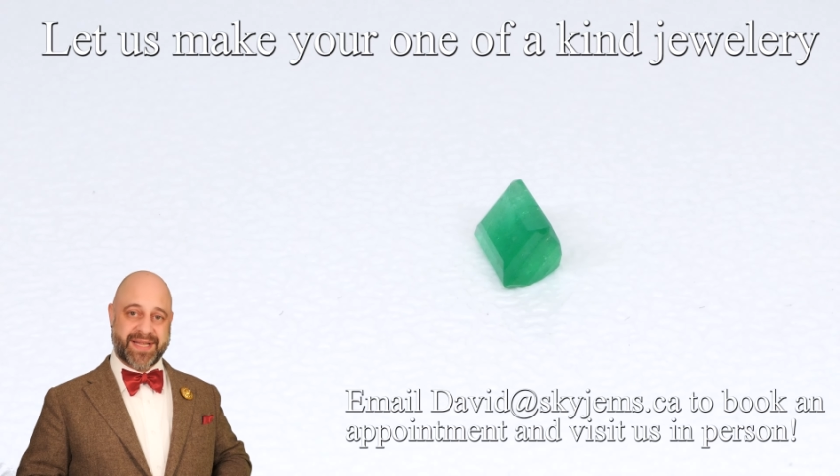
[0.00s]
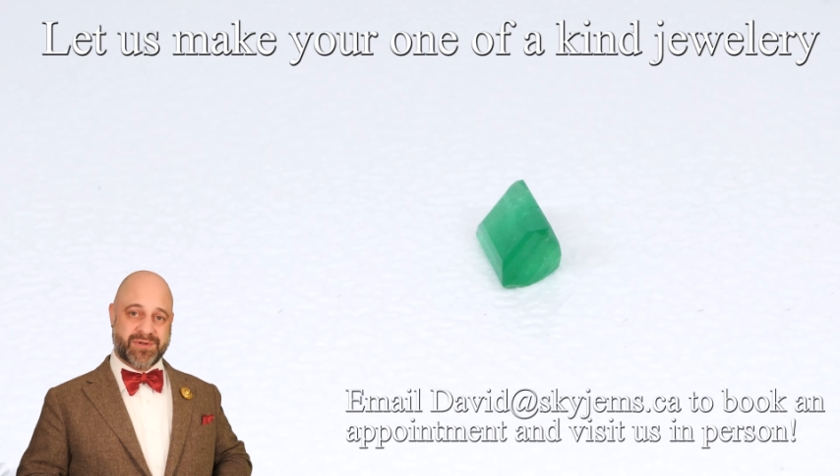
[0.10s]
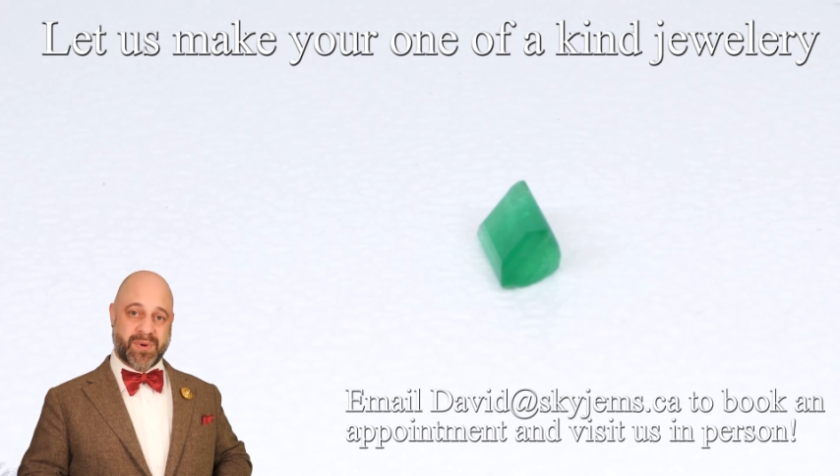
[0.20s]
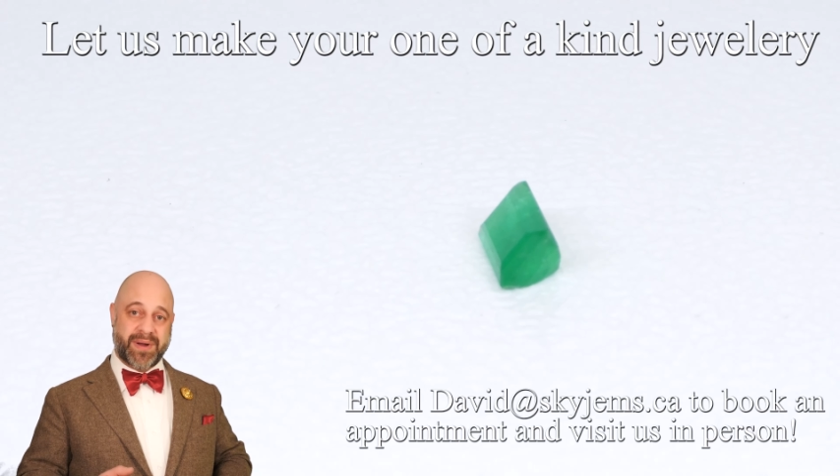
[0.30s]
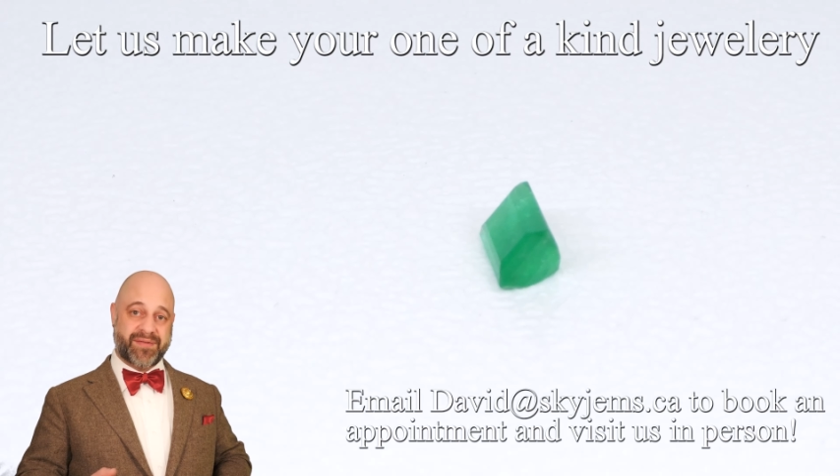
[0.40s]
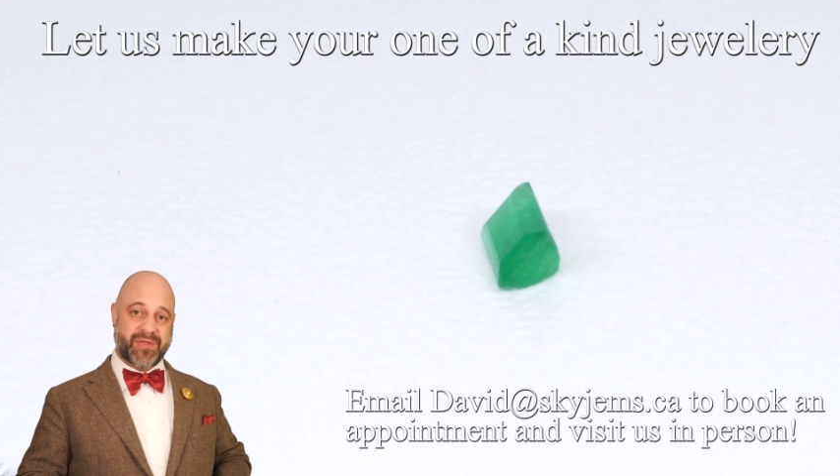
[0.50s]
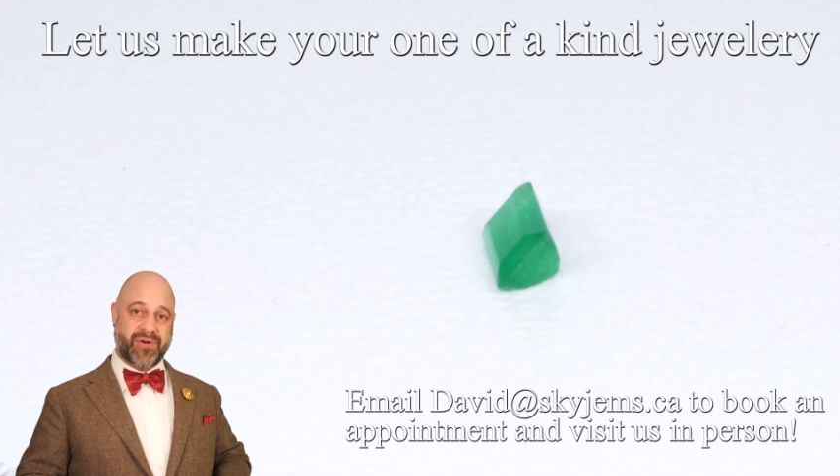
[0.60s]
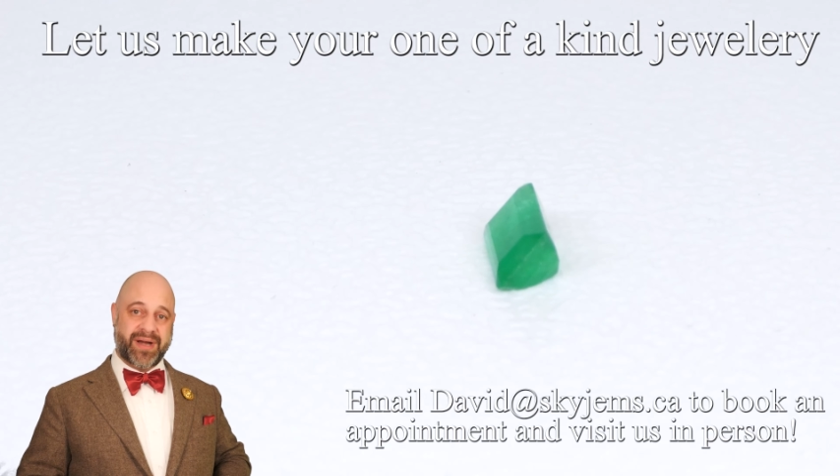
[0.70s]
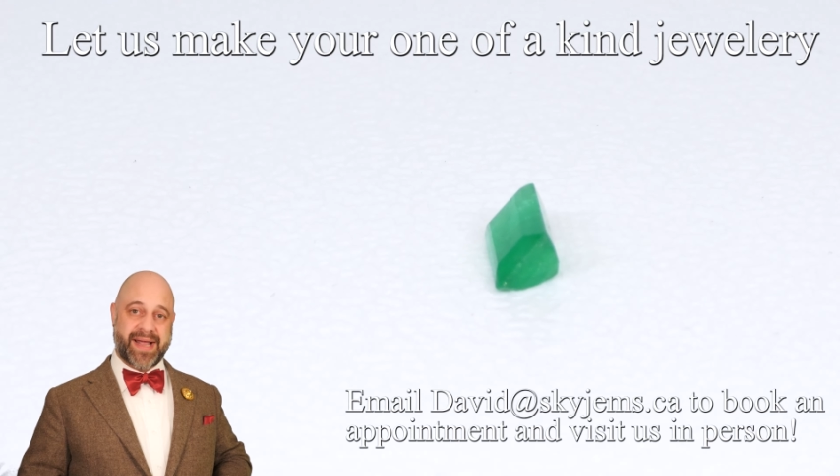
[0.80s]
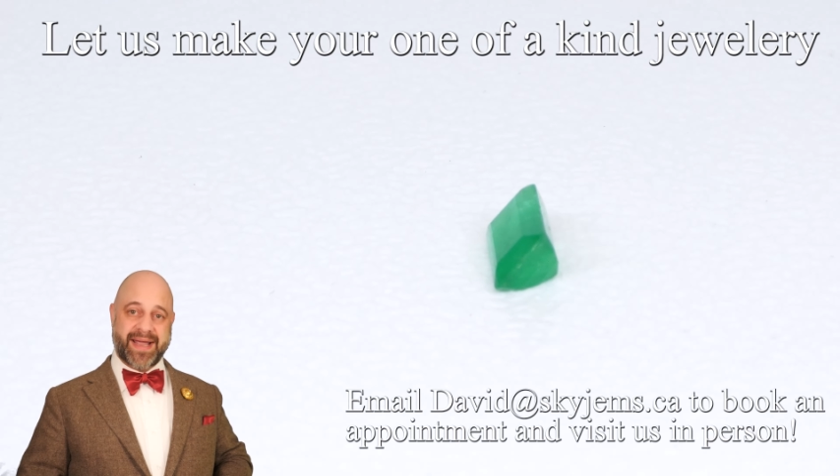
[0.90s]
That's why we have a
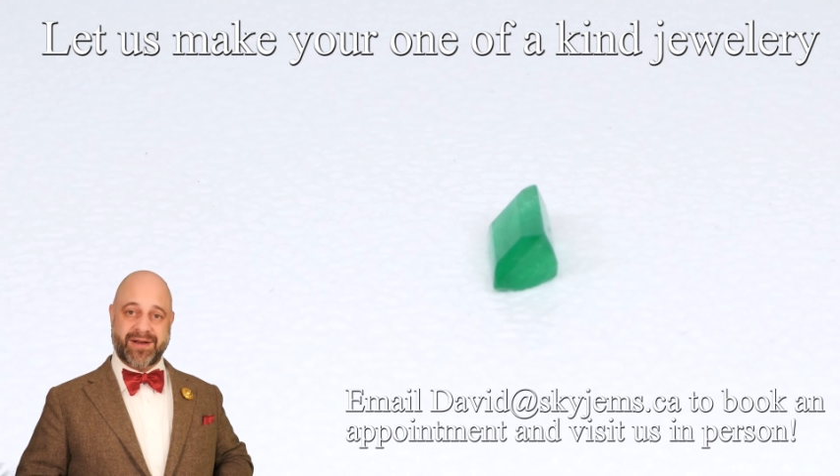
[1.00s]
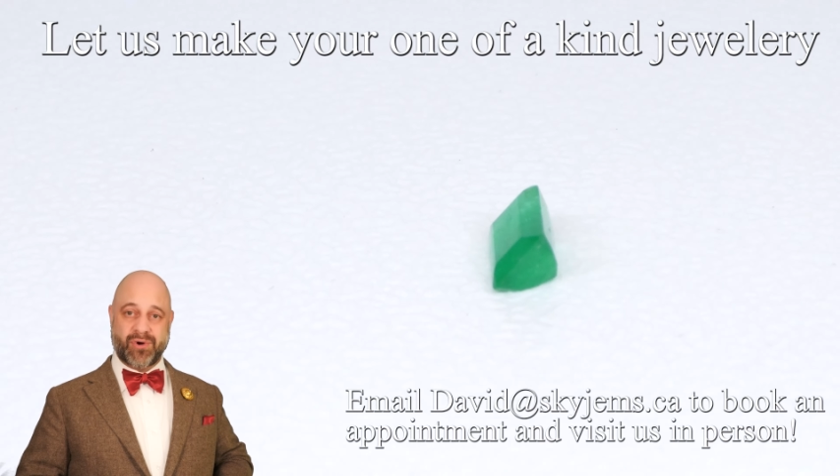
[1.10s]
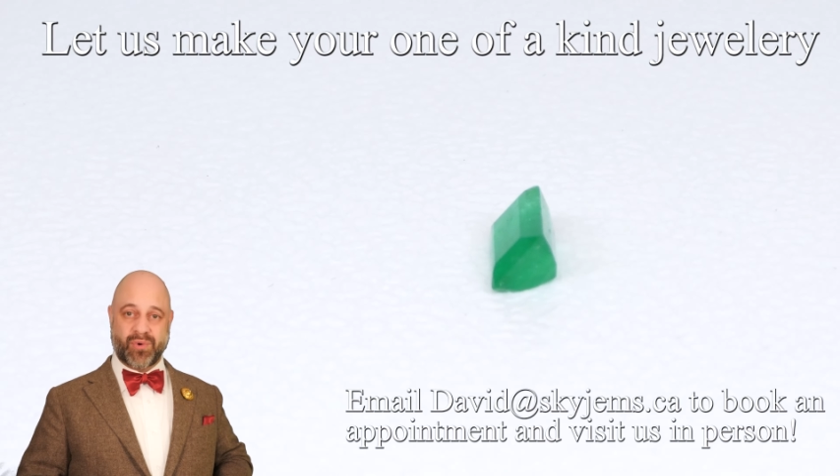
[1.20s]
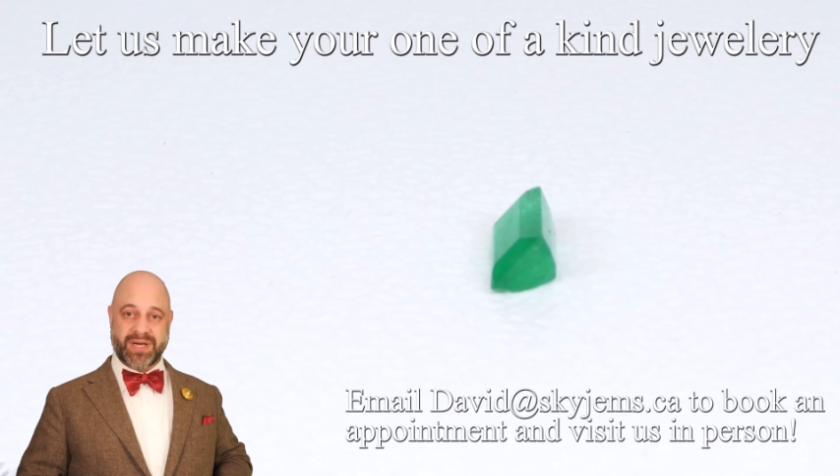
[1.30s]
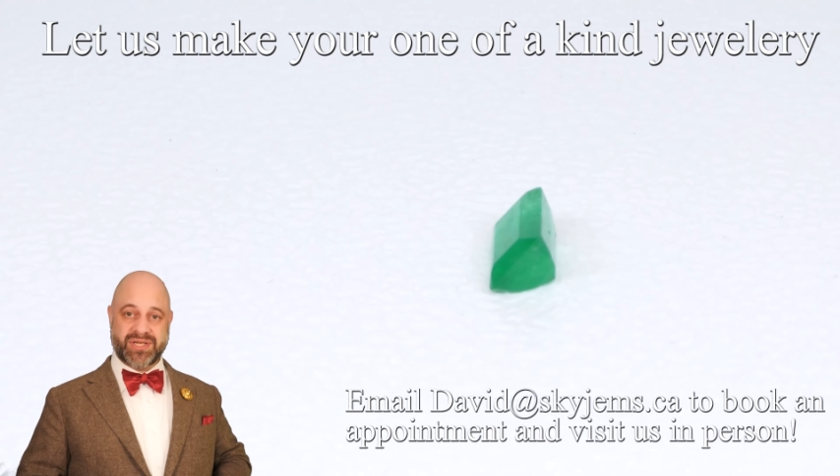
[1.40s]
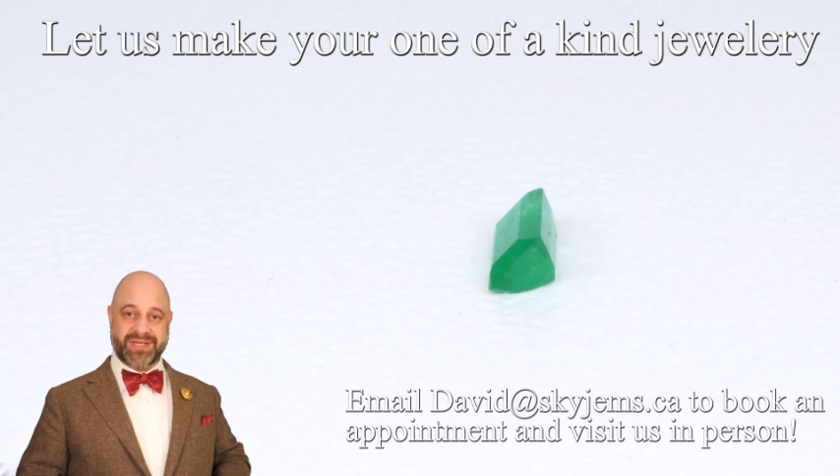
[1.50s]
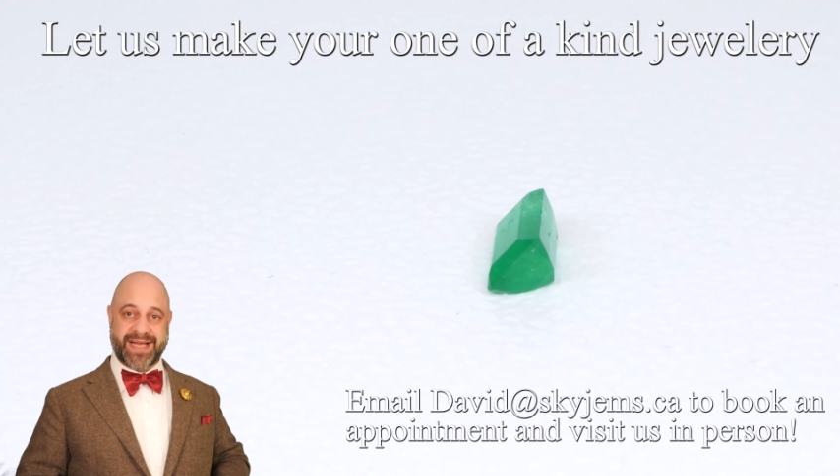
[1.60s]
30 day, no questions